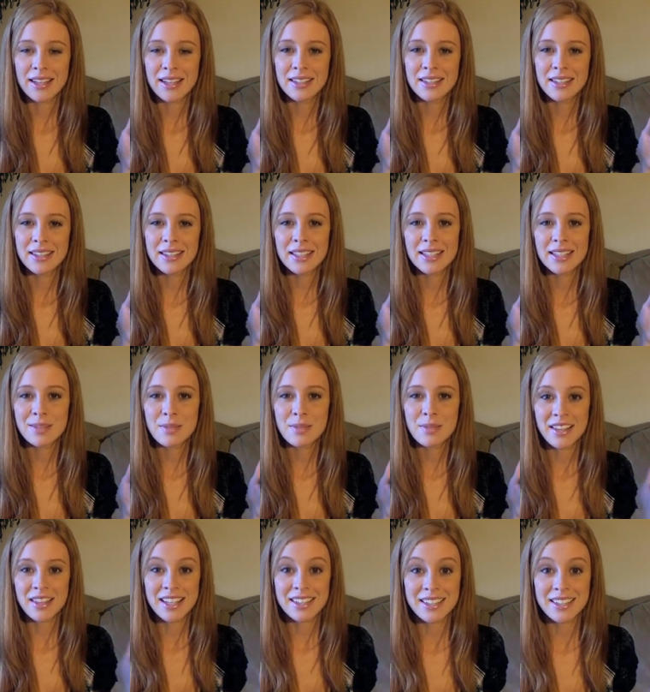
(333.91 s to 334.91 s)
And it, it doesn't
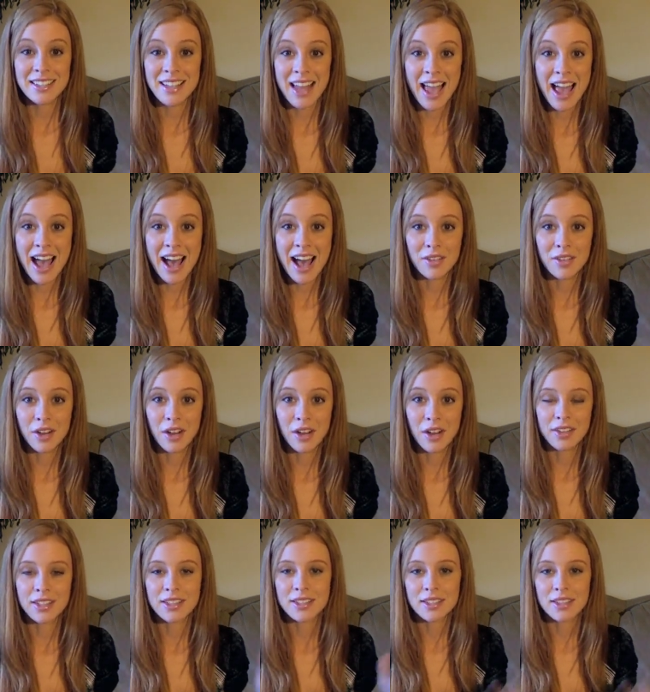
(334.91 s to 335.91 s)
mean I didn't have all
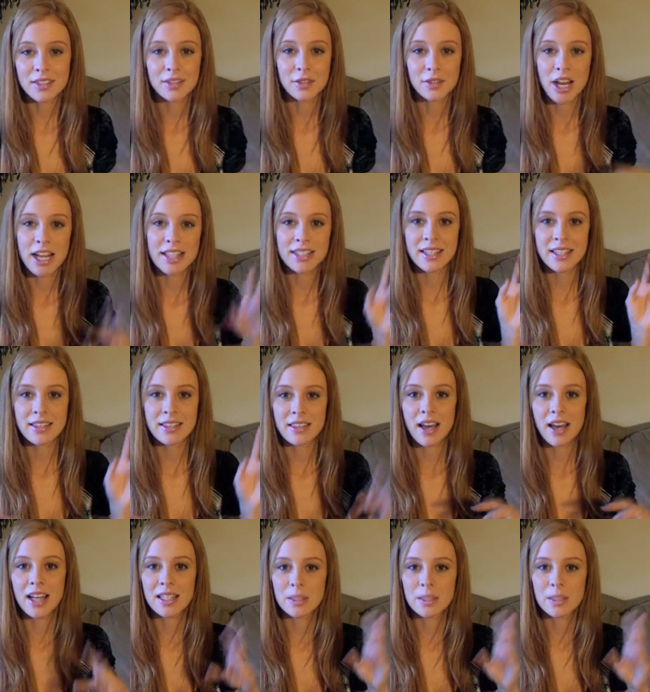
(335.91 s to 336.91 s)
these crazy
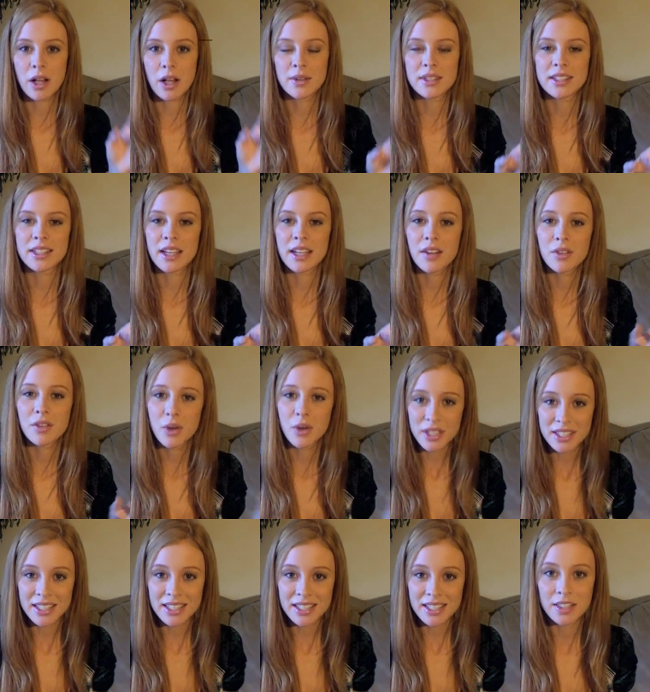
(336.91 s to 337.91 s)
thoughts while I was there. Of
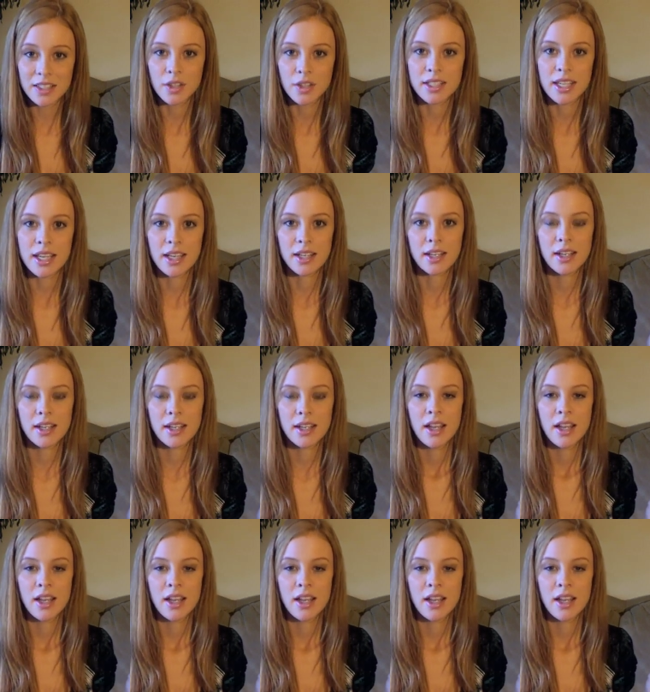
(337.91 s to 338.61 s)
course I still did.